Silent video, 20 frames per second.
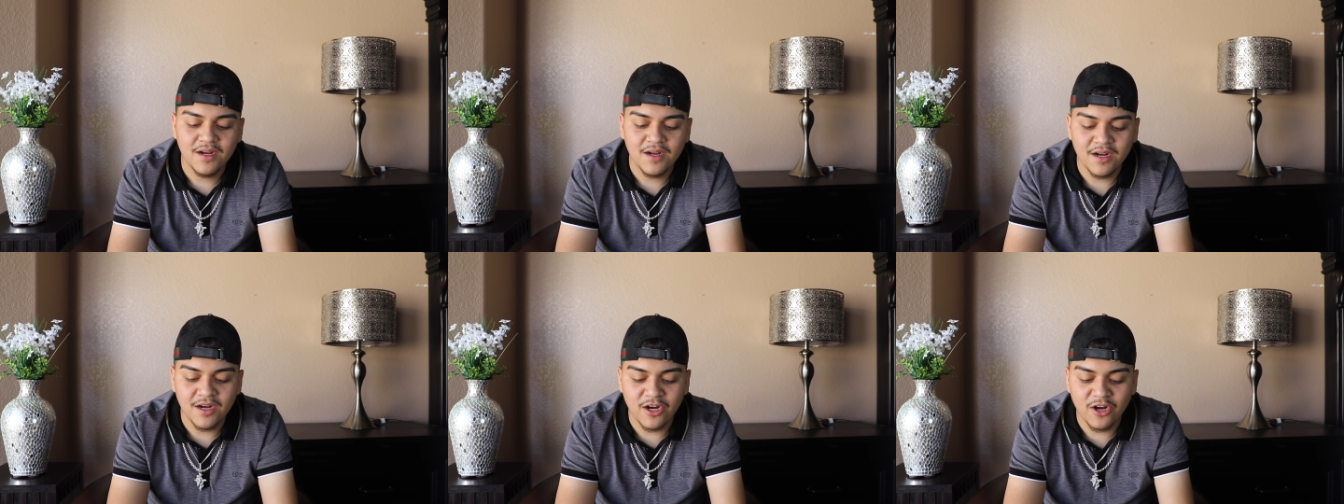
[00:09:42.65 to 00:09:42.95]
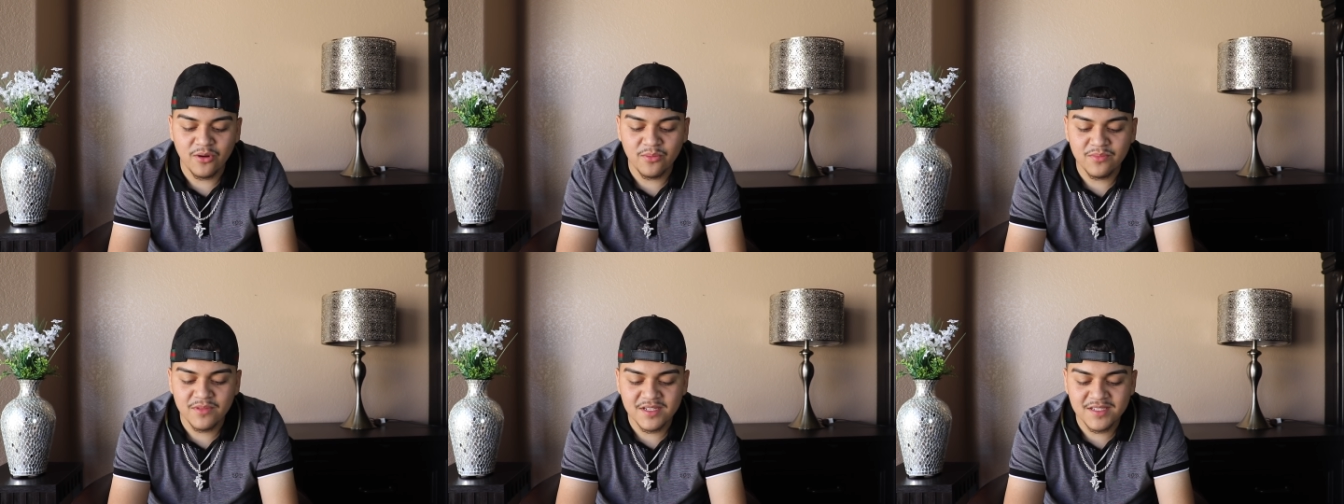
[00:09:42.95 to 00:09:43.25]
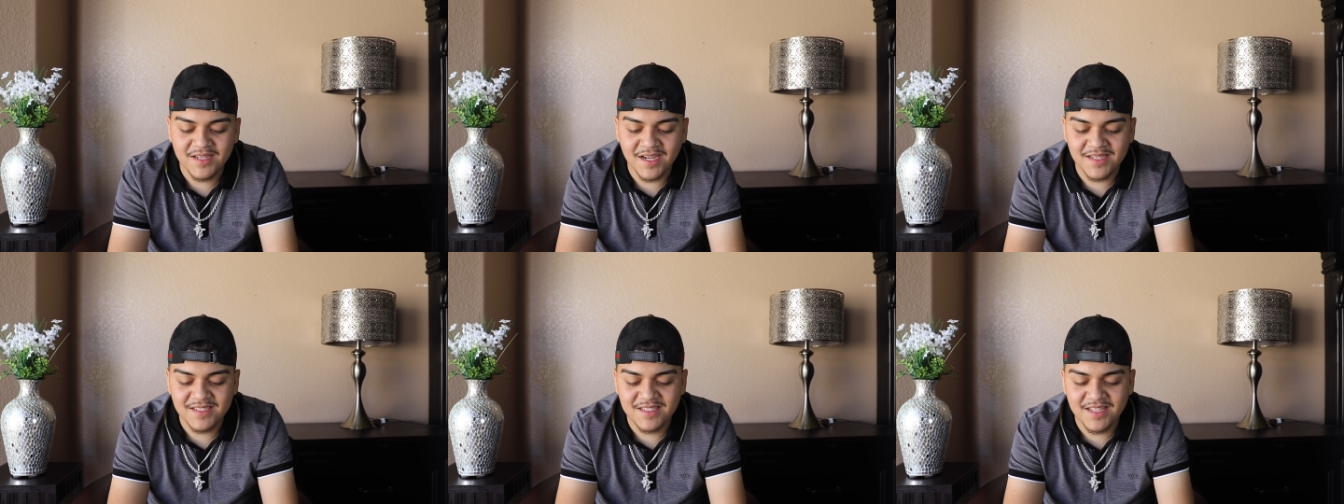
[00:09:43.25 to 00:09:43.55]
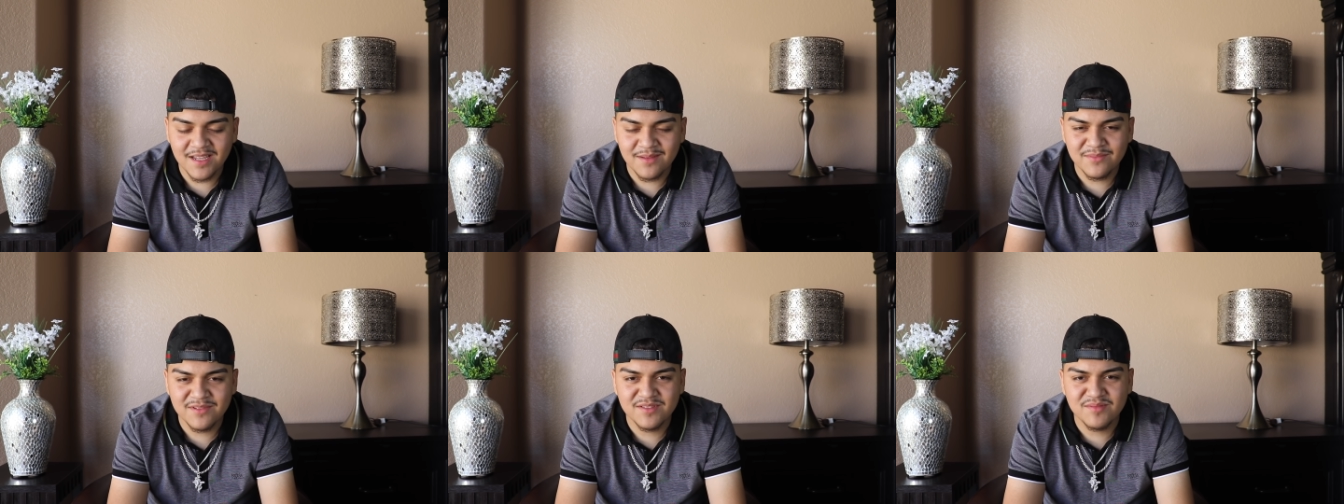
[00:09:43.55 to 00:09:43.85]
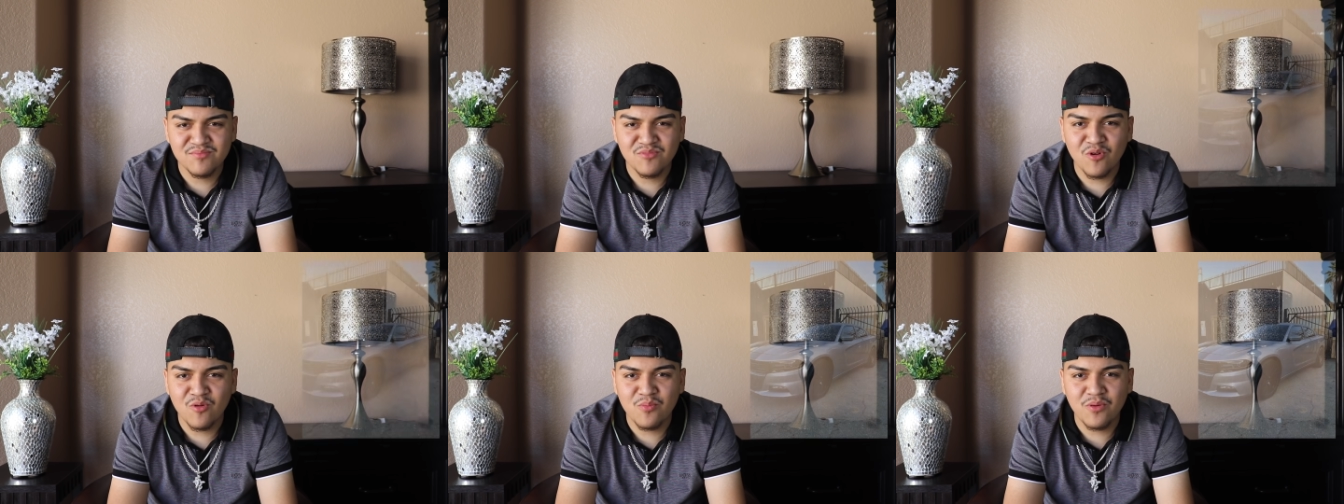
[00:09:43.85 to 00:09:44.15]
Um, this guy's name is
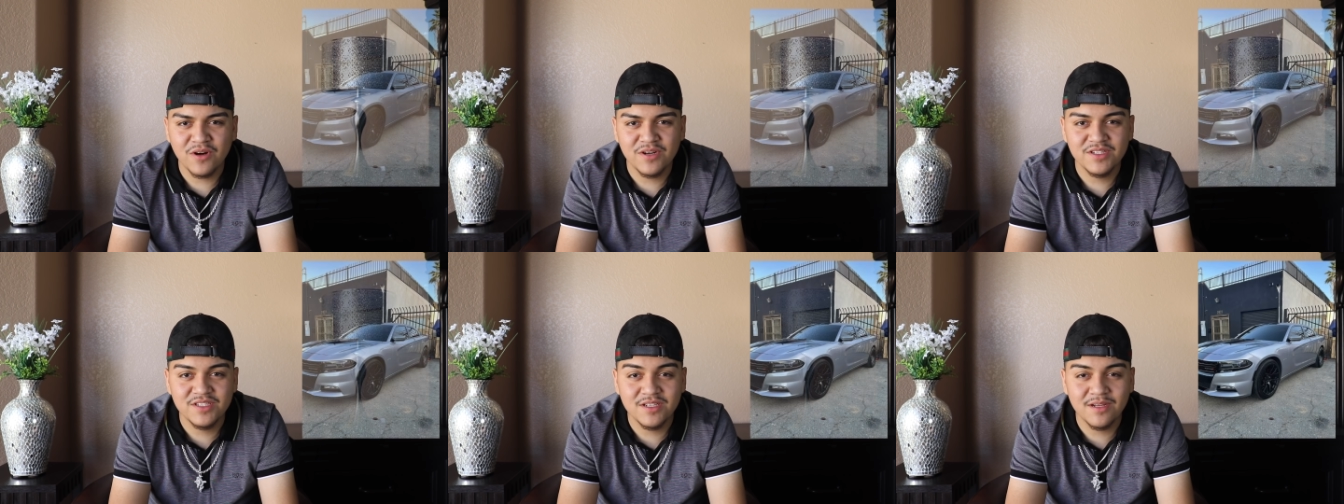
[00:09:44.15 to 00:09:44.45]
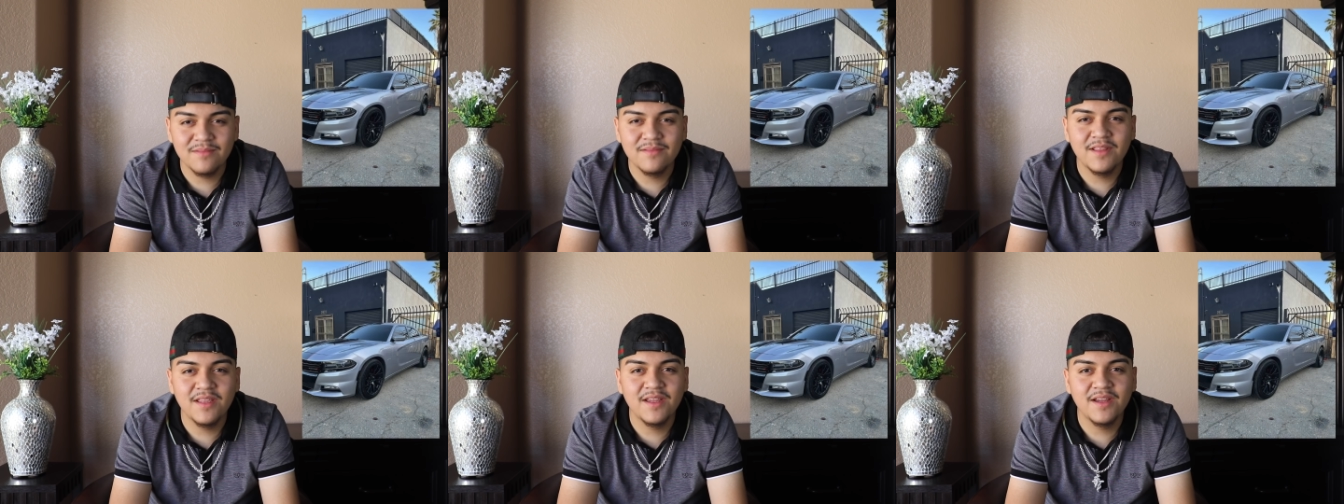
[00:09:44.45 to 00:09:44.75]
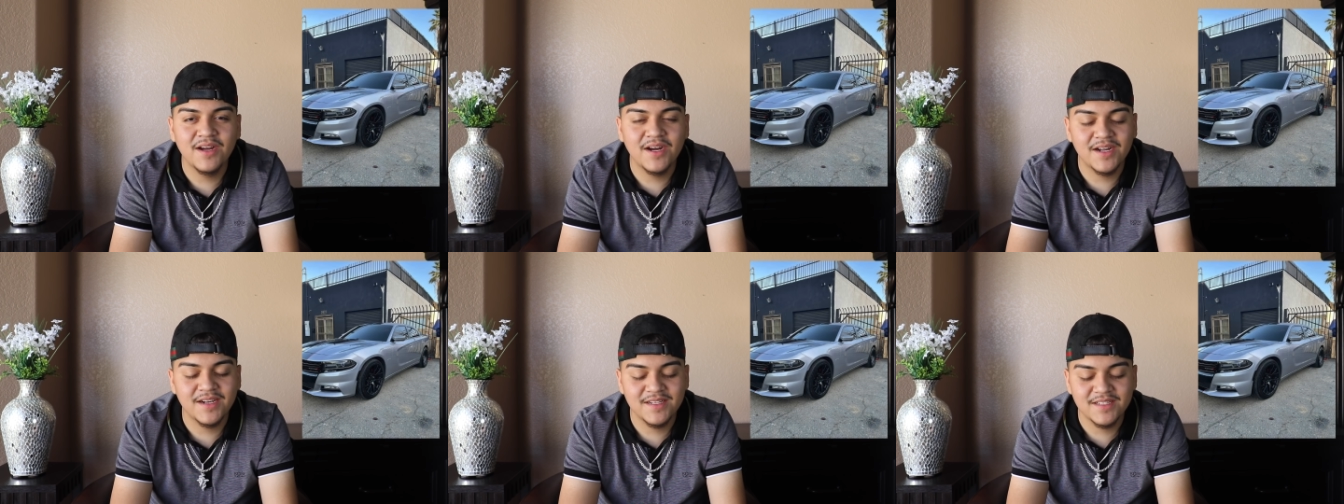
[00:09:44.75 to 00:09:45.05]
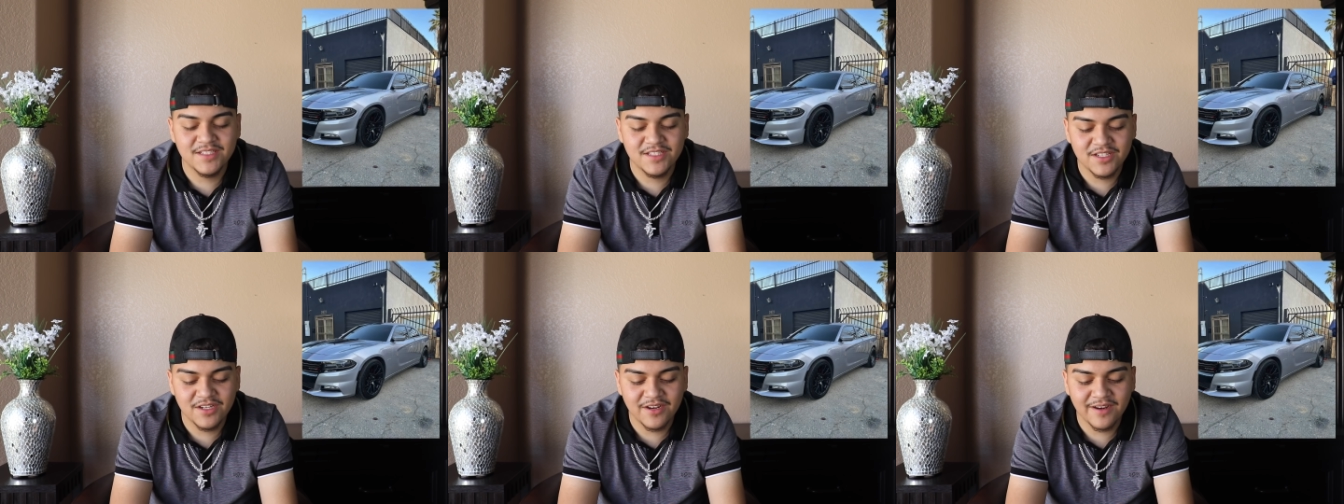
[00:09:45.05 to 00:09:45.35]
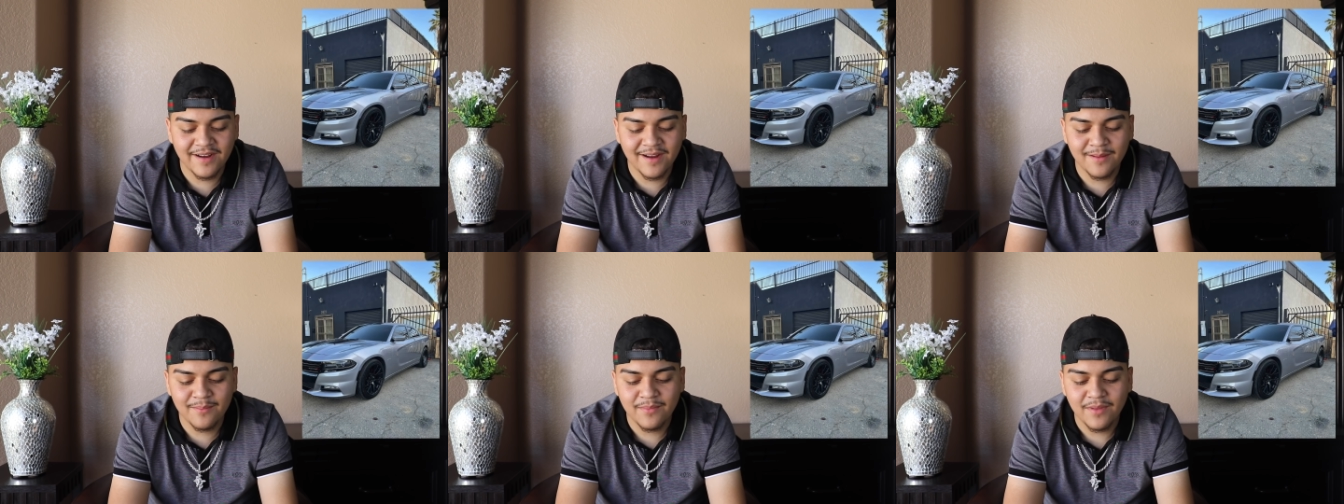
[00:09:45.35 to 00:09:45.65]
Mopar something on
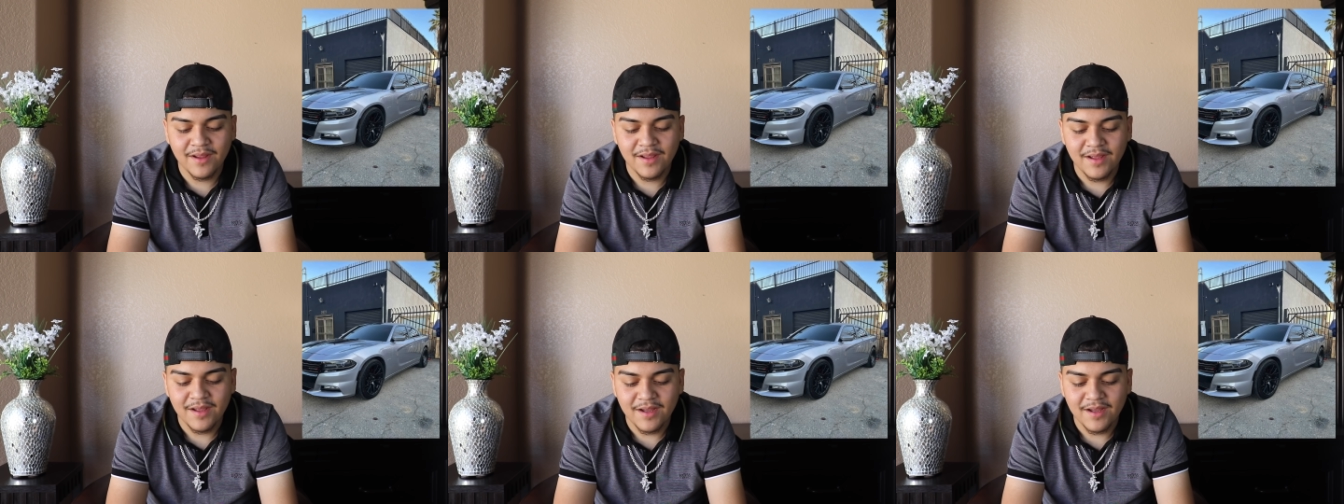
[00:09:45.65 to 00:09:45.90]
Instagram.